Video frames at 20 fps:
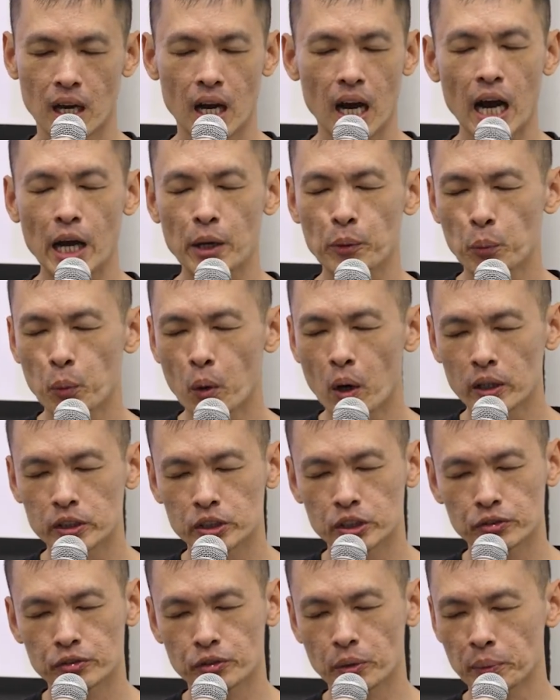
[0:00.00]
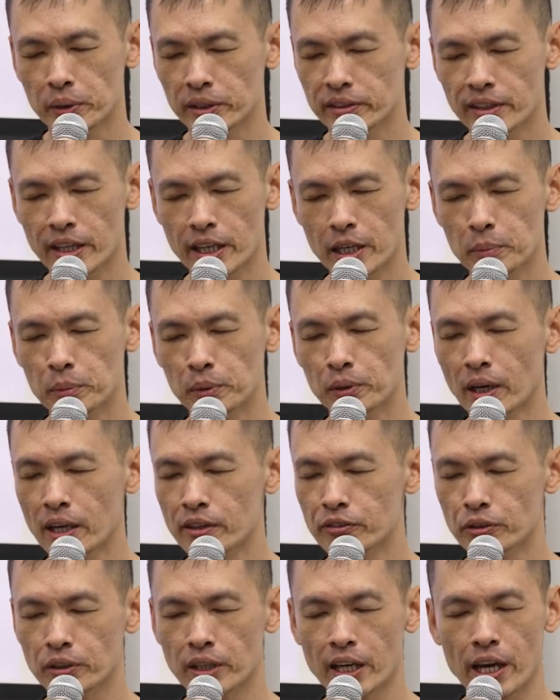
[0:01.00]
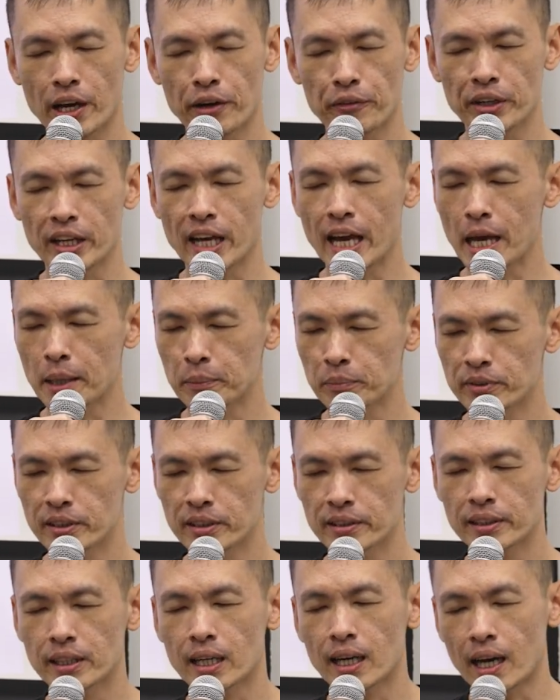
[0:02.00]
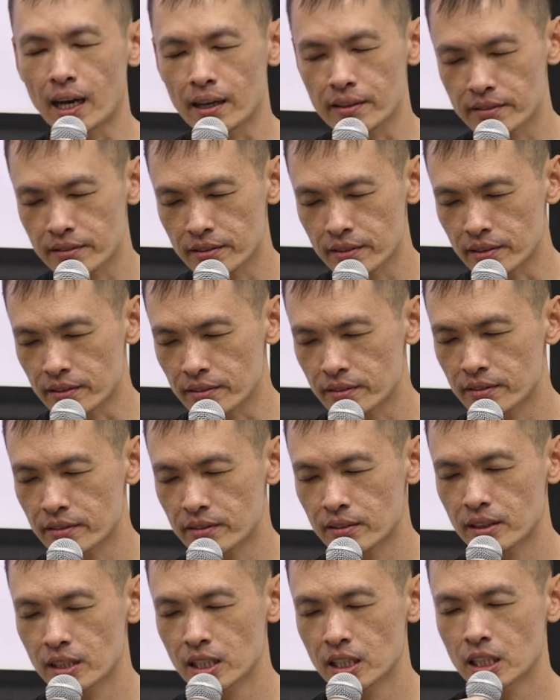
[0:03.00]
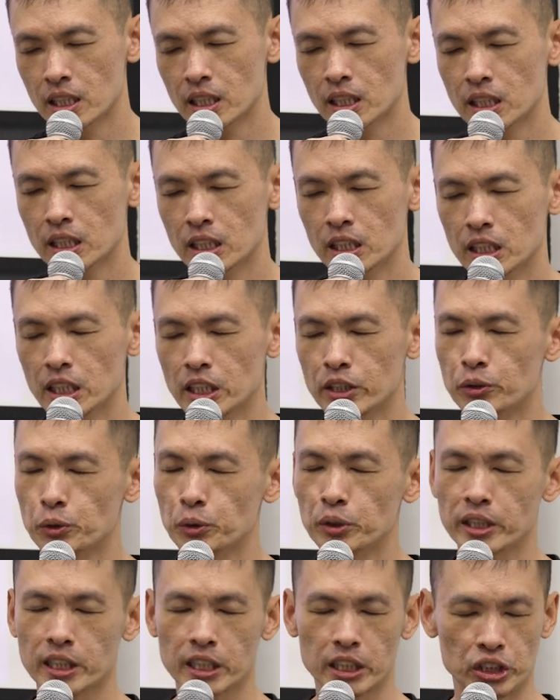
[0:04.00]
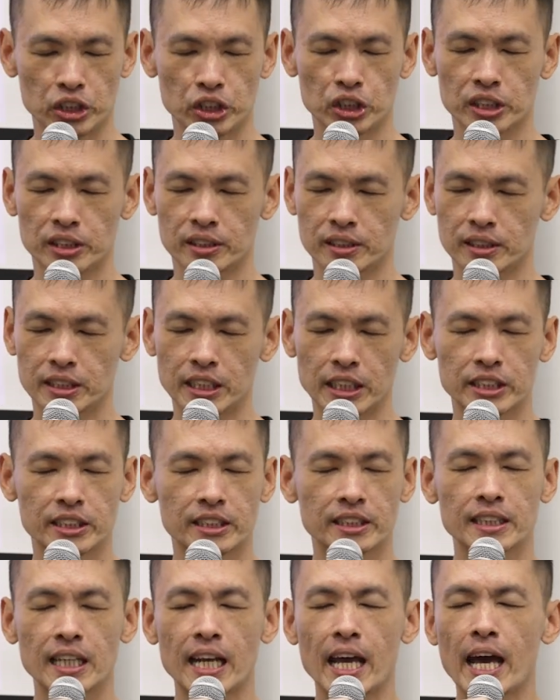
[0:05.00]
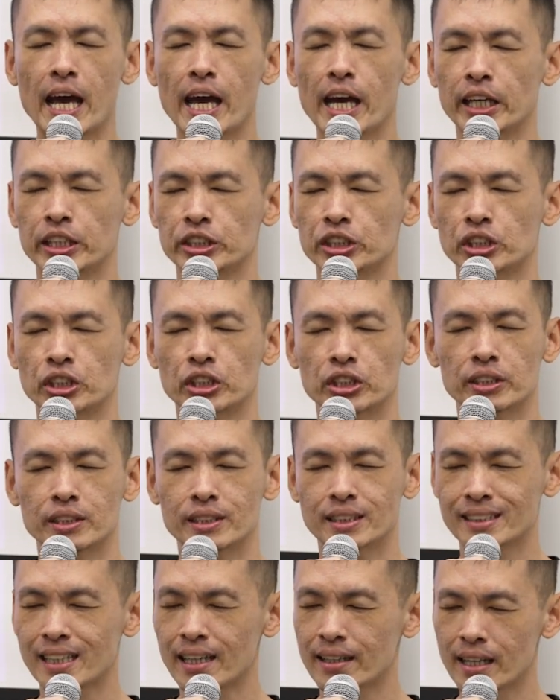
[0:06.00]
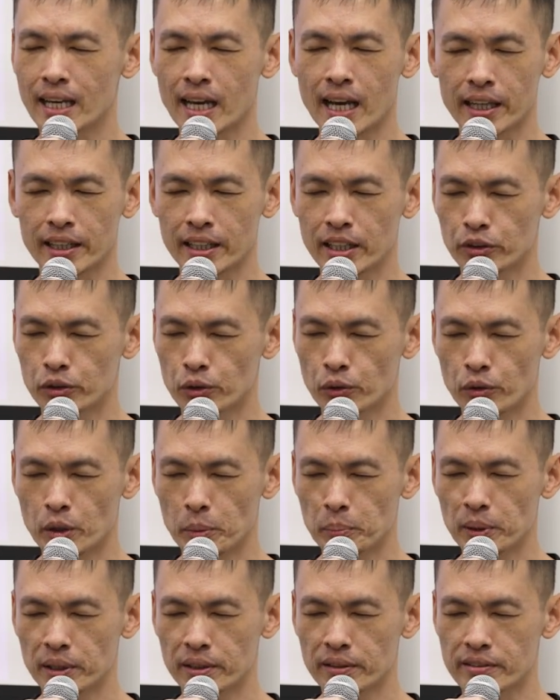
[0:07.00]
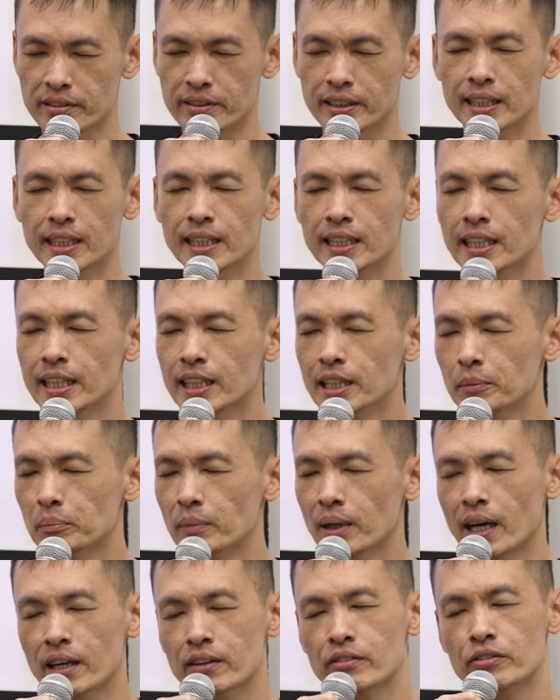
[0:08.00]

I watch from the table as you carry emptied glasses into the kitchen. They slash sunlight into ribbons, gleam like